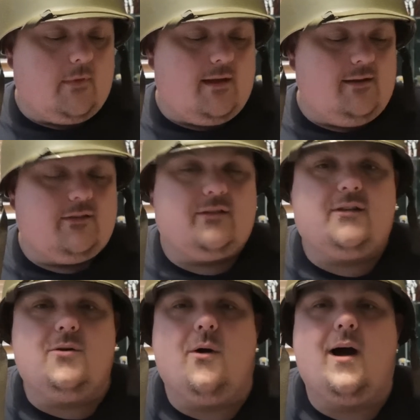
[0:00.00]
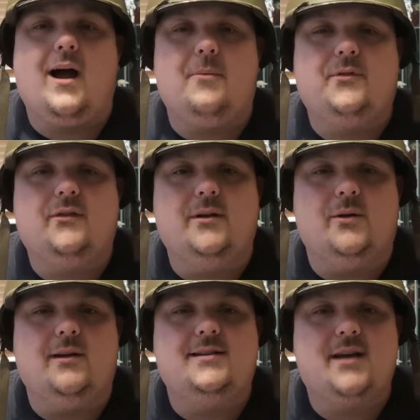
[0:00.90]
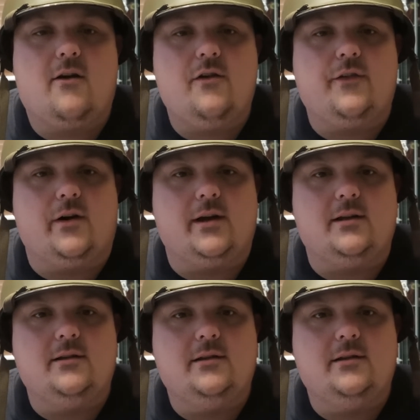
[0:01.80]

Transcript: And it's still absolutely terrifying.